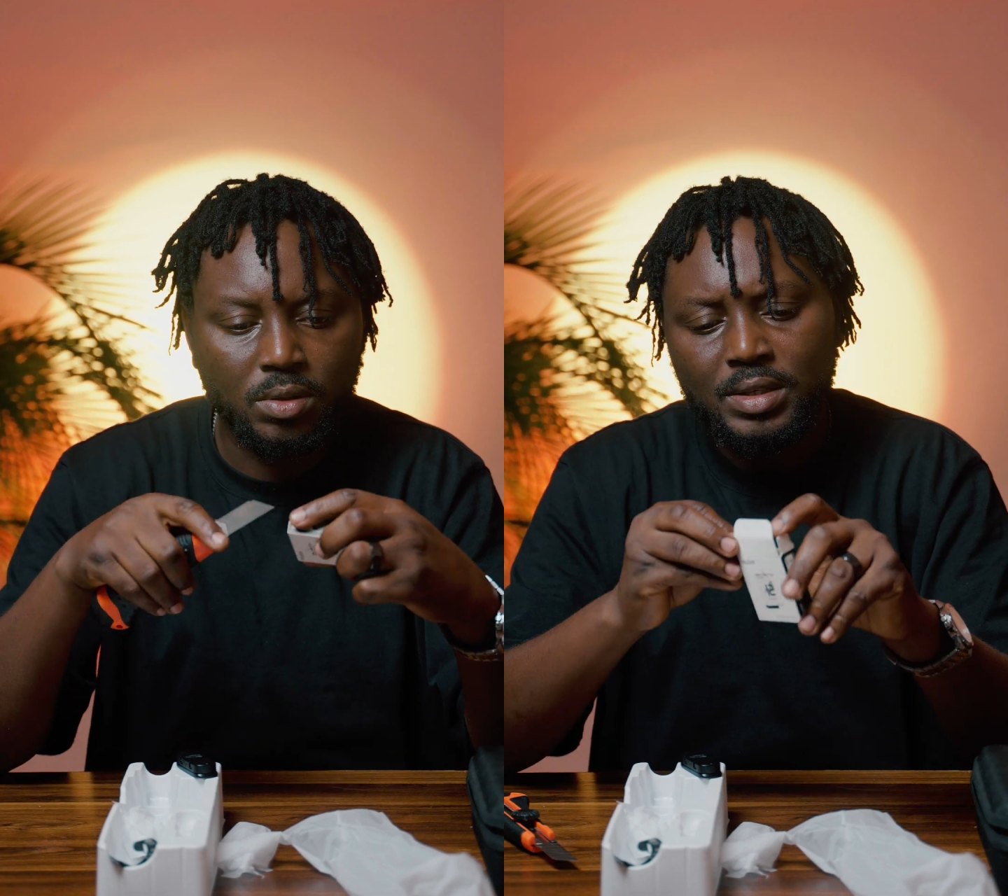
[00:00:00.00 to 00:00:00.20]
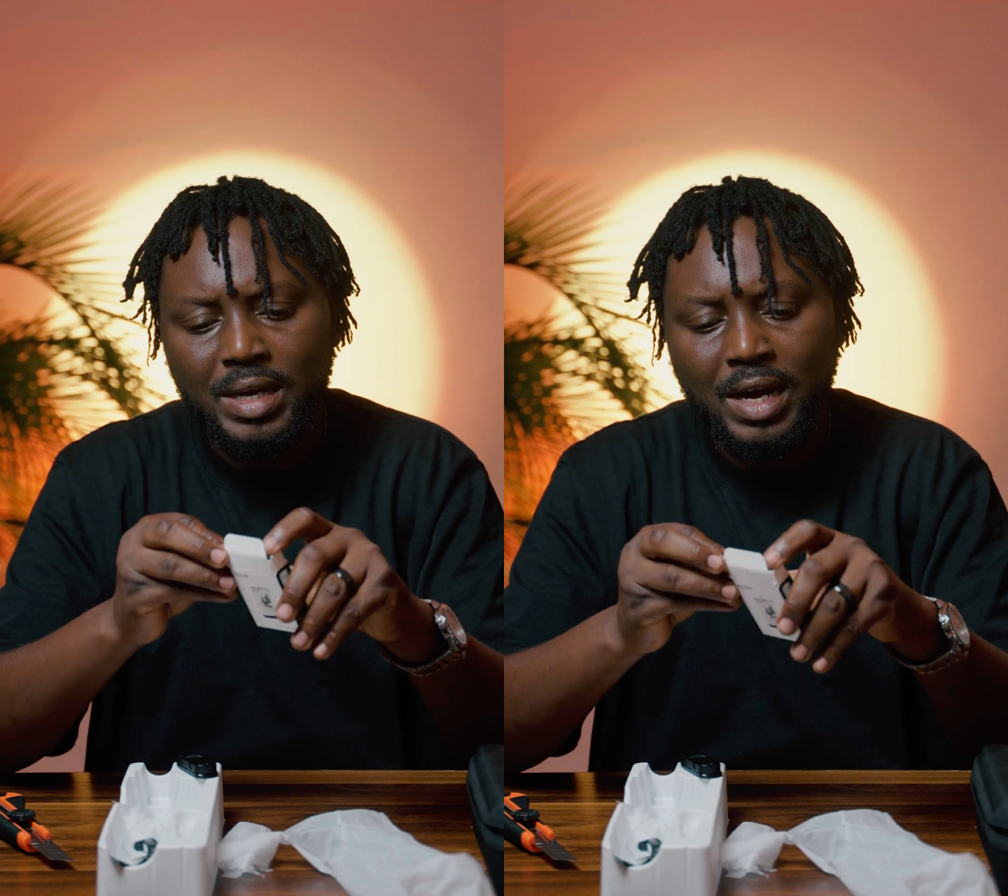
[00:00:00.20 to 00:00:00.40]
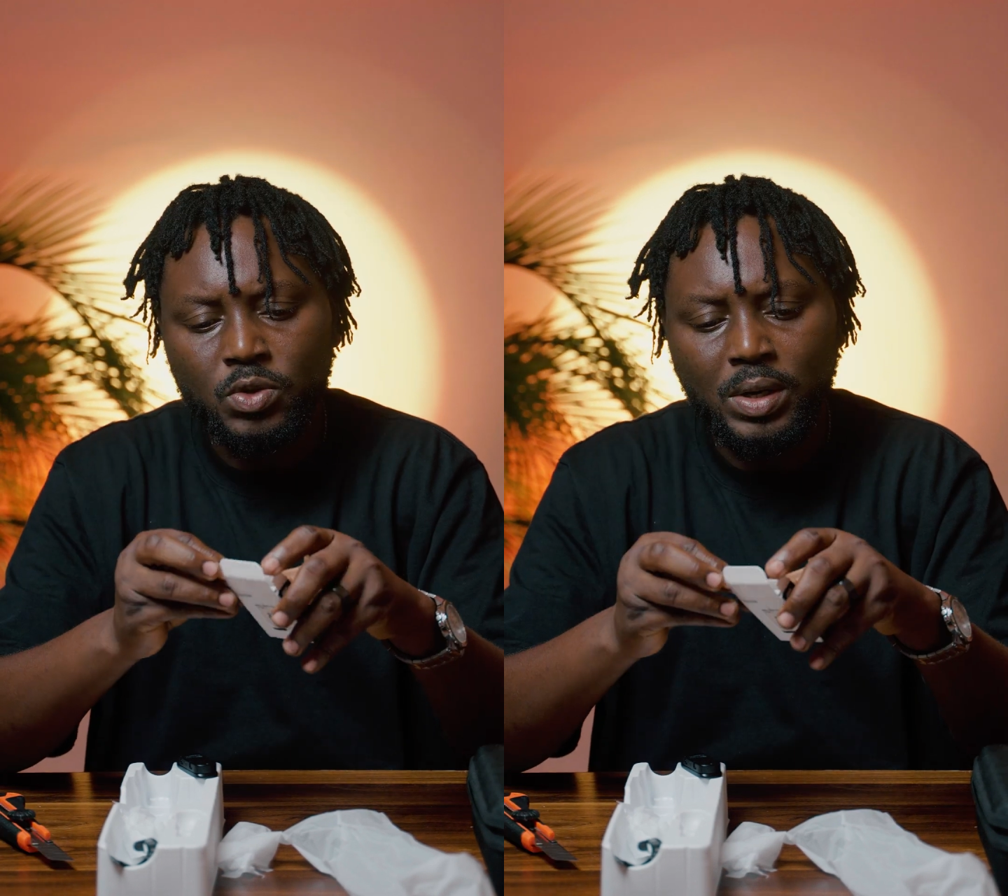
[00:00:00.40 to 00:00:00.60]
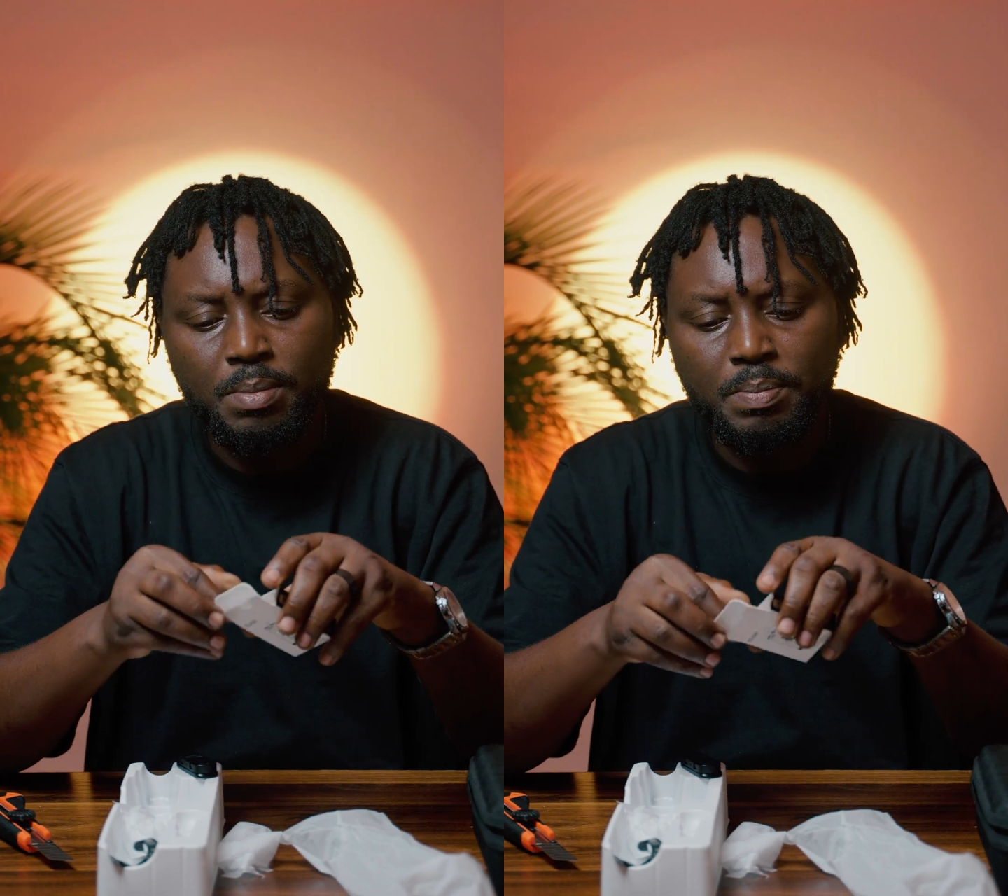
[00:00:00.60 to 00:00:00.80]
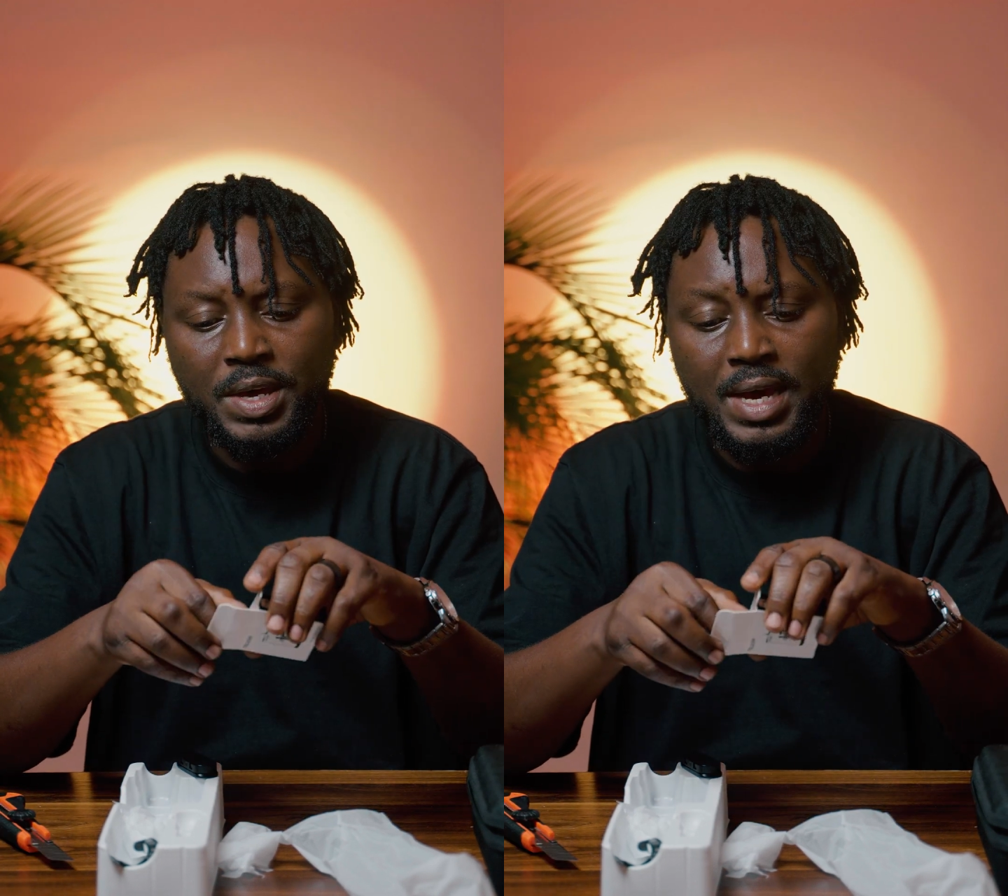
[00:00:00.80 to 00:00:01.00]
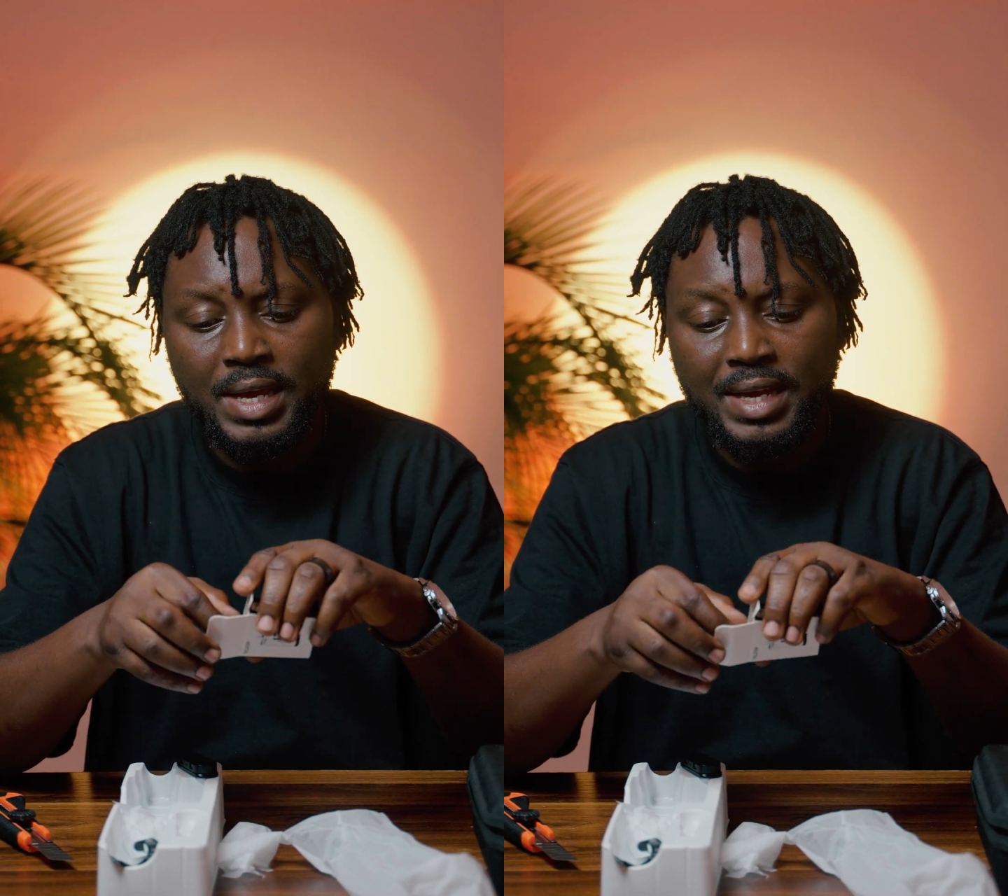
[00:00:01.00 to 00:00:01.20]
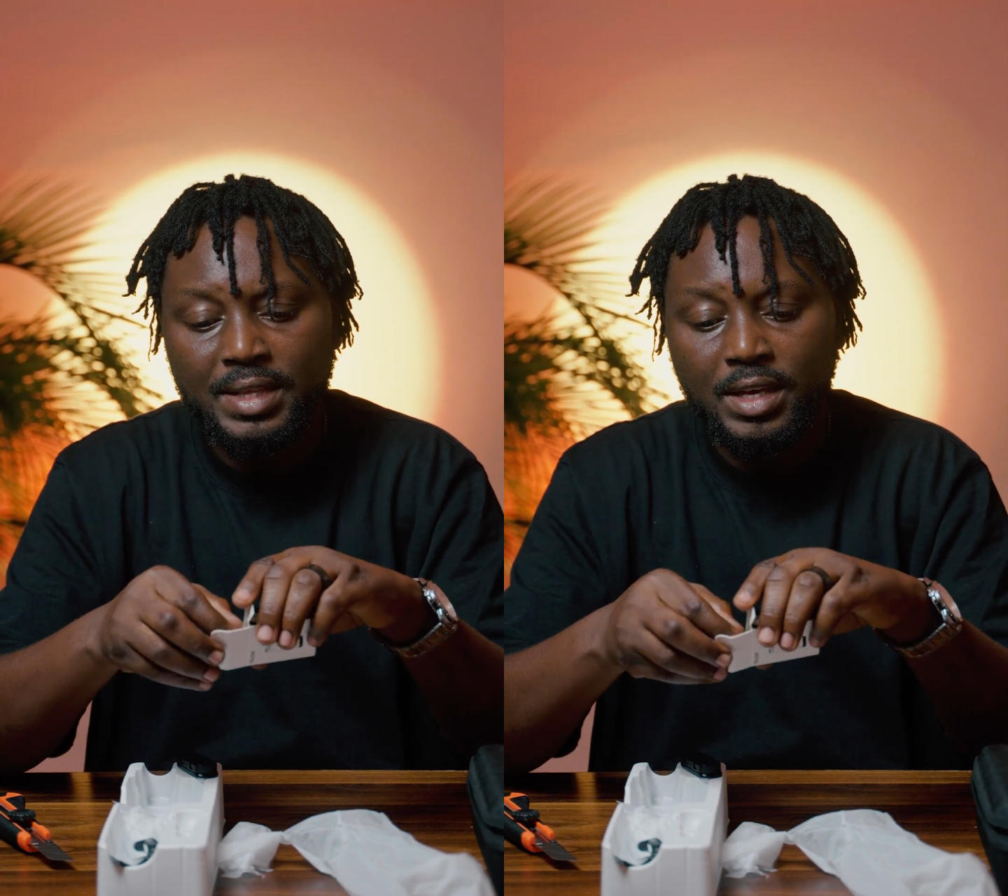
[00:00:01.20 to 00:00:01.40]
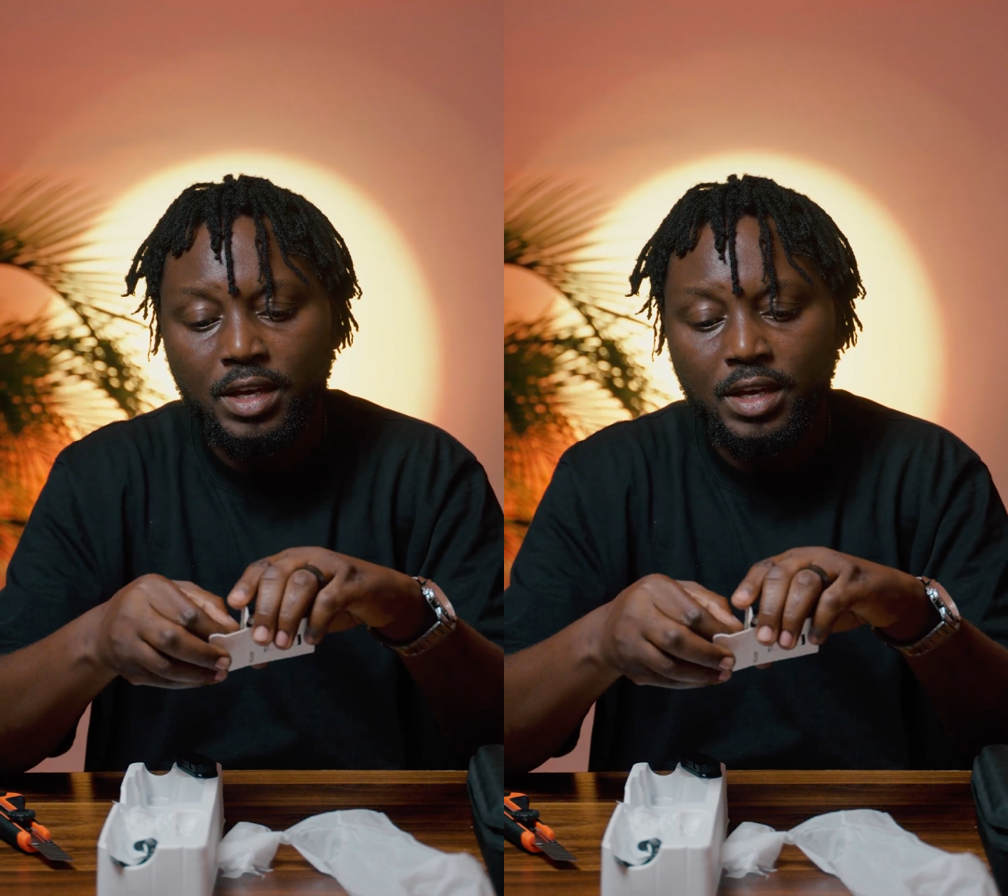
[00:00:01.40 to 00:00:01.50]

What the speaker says: It's actually bigger than the